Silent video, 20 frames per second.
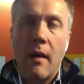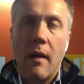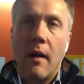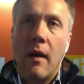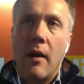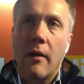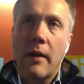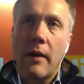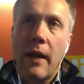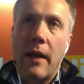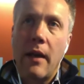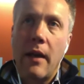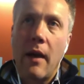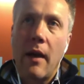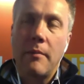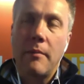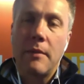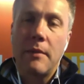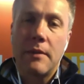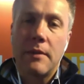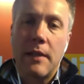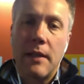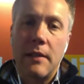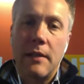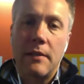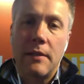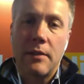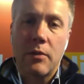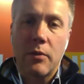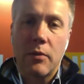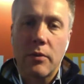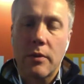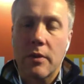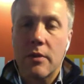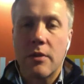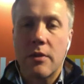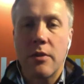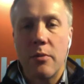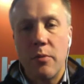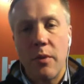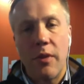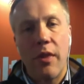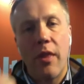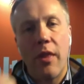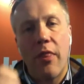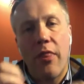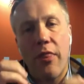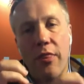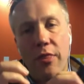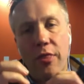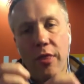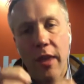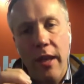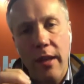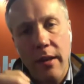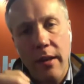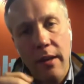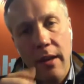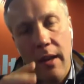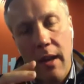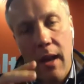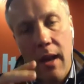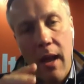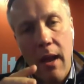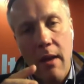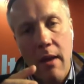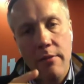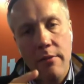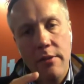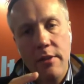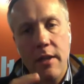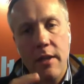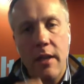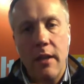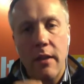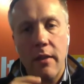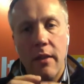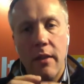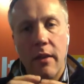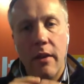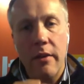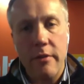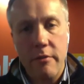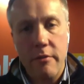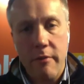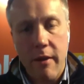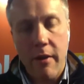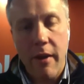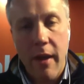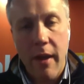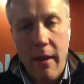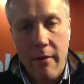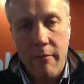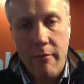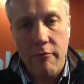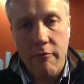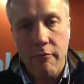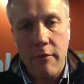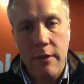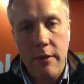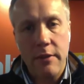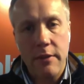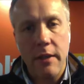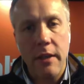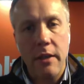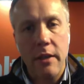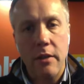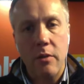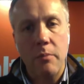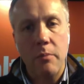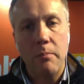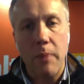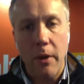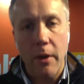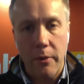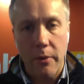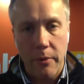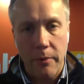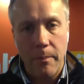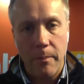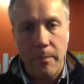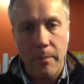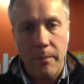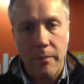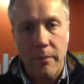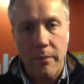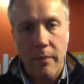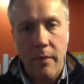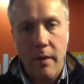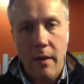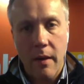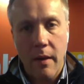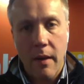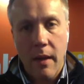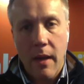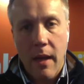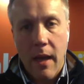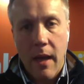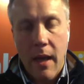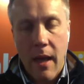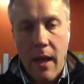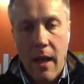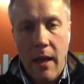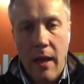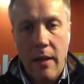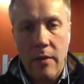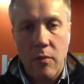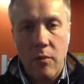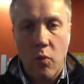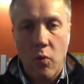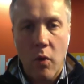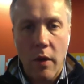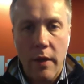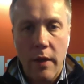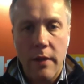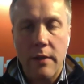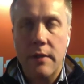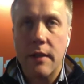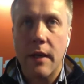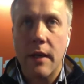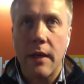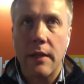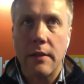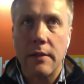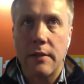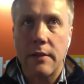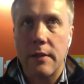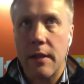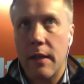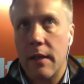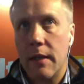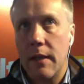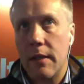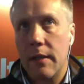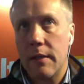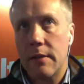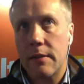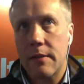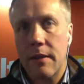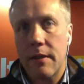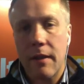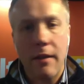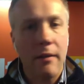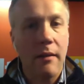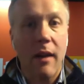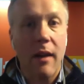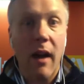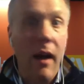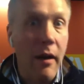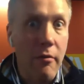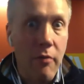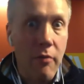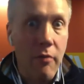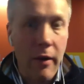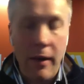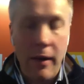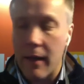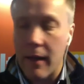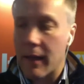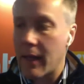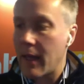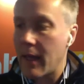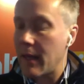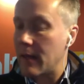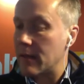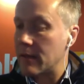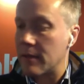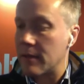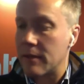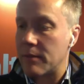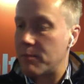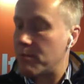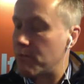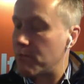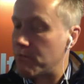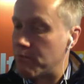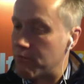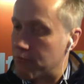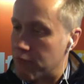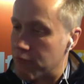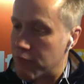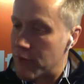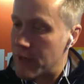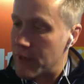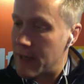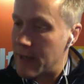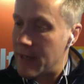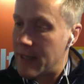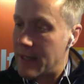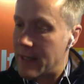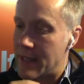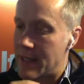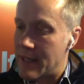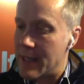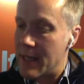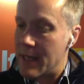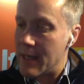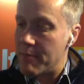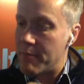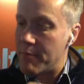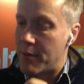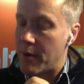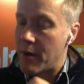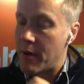Okay, Lyme disease is all to do with the thin layer of skin that goes around every single bone. And what it does is, ironically, again, it's this really deep